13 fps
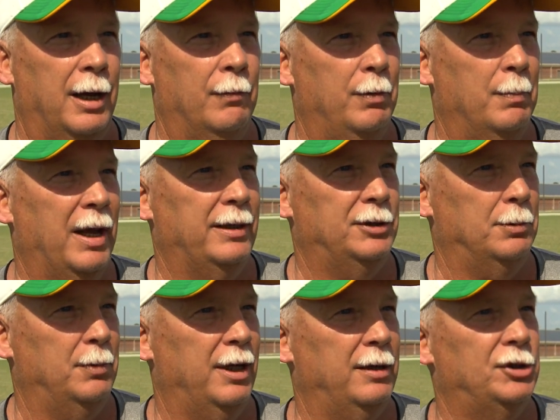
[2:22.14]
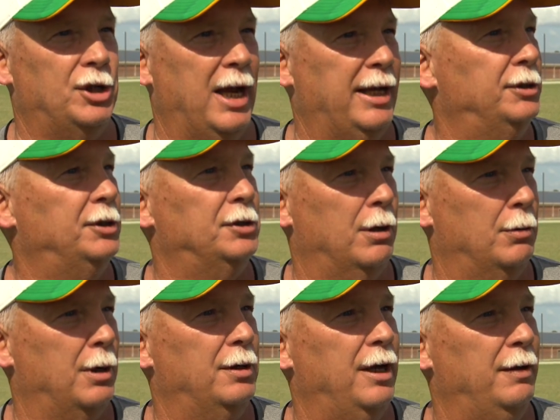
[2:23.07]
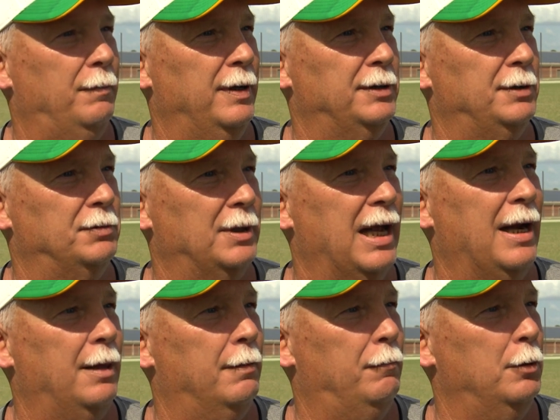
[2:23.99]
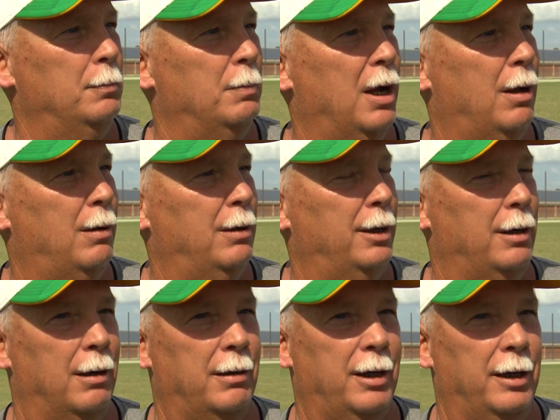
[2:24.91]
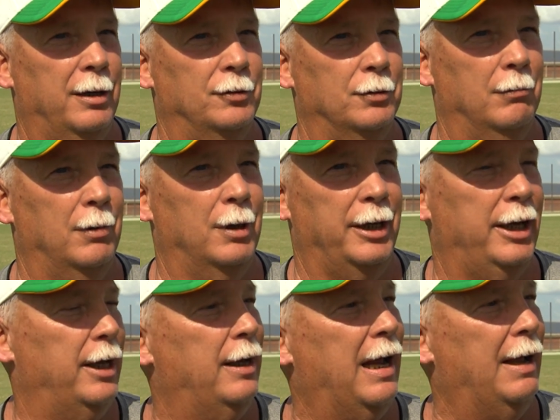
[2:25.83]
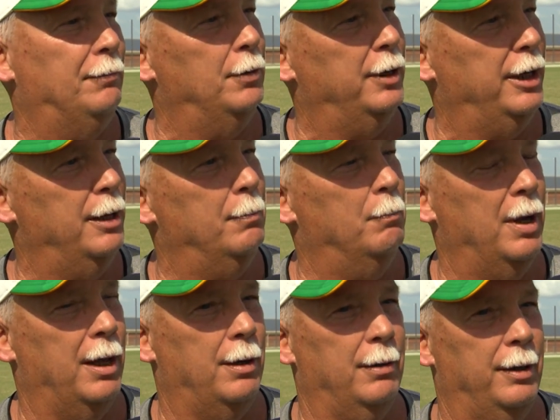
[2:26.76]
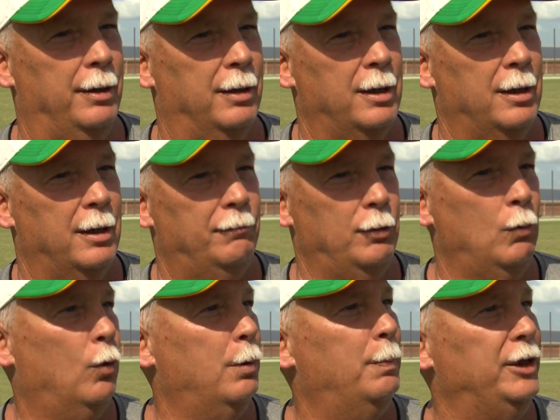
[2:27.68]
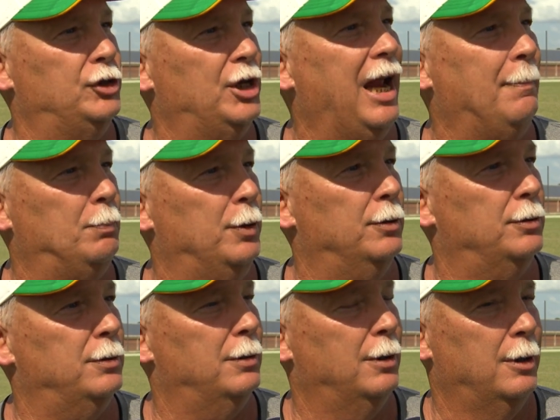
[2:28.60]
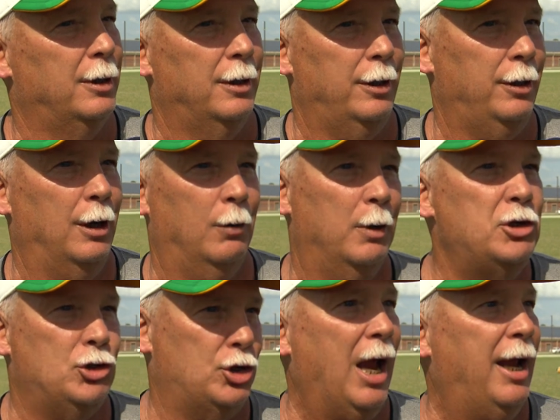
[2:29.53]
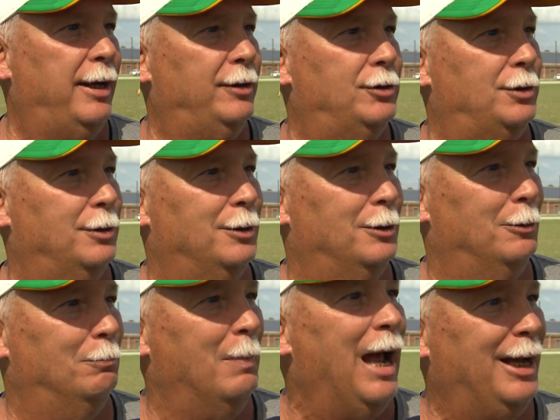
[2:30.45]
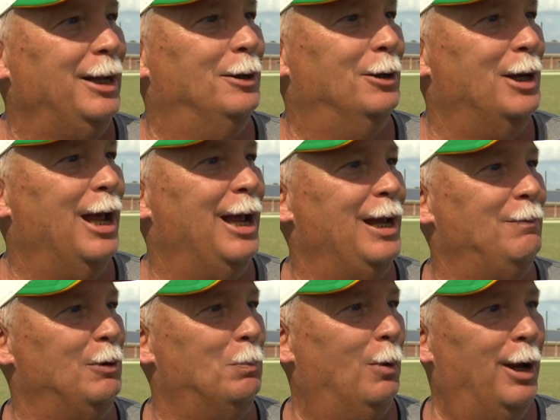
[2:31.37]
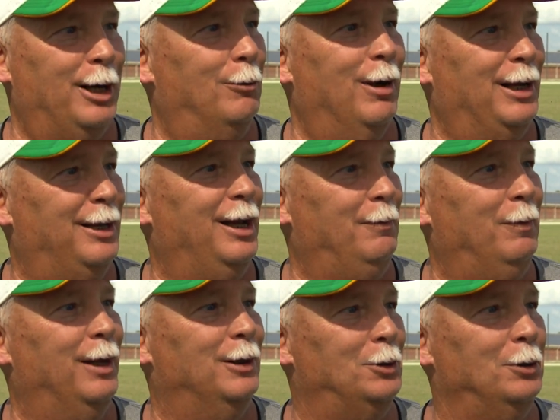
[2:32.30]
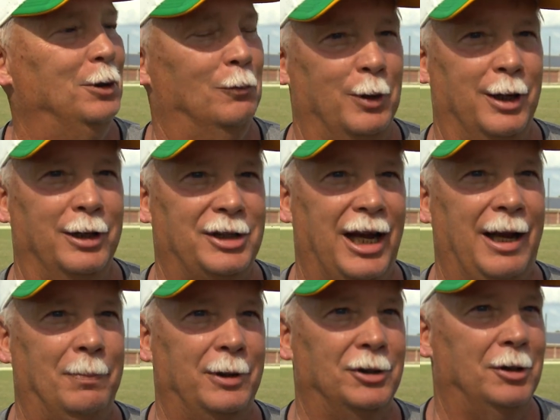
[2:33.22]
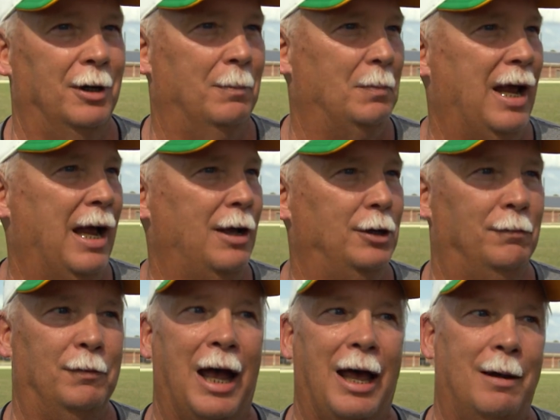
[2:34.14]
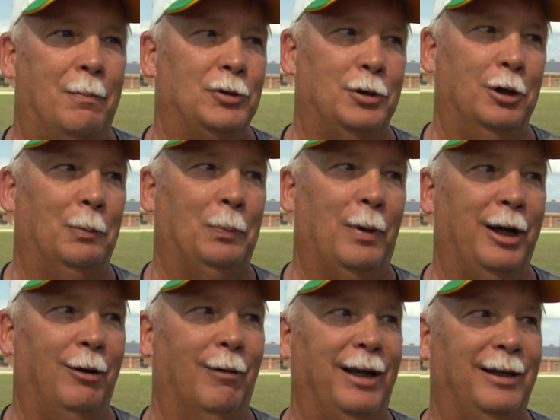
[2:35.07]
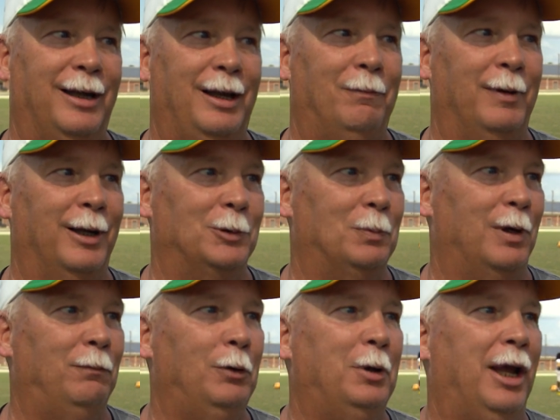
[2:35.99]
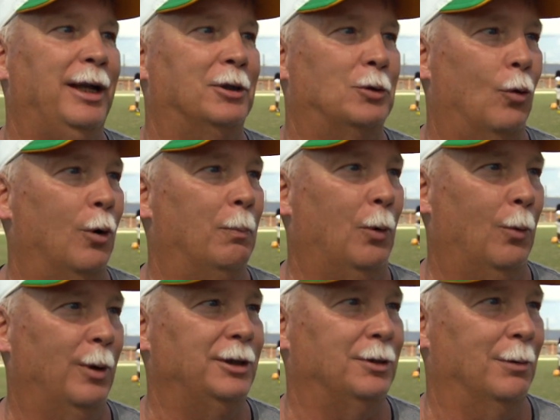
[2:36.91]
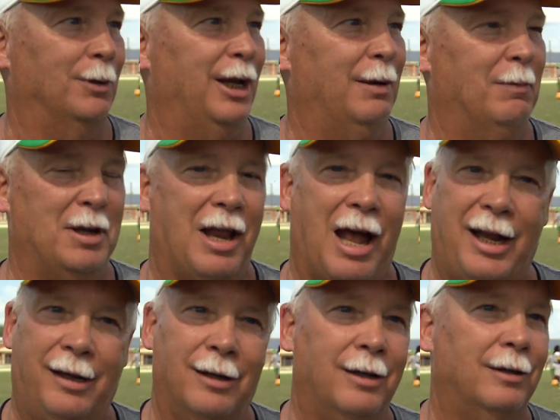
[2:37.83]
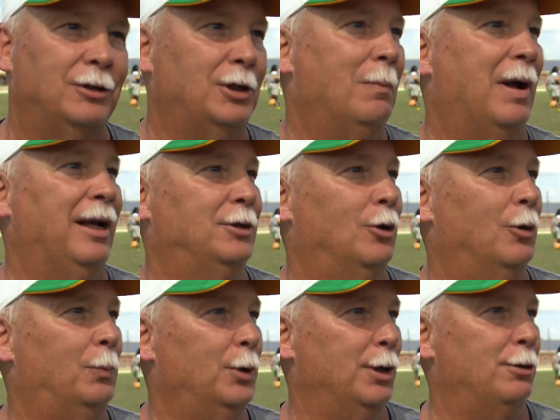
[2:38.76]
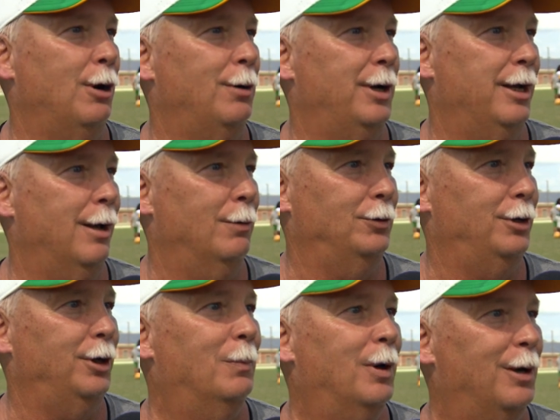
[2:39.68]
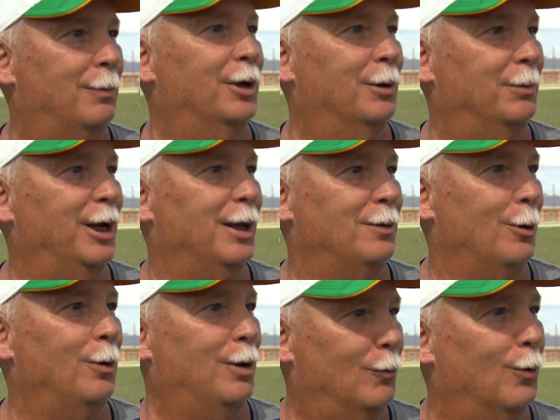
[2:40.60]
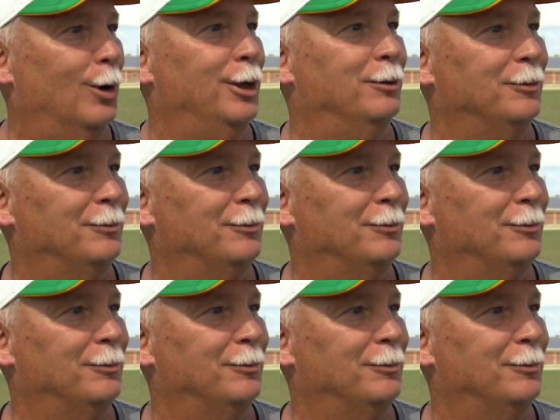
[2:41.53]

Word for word: We made some changes on our defensive side of the football, and our kids are really getting after it and getting better. And if you want to be champions, you know, it's changed. Back in the day, if you played great defense, you could win a championship. Now you've got to still play great defense, but if you can't score points on a given night, somebody's going to put 30 on you. You better be able to get 31.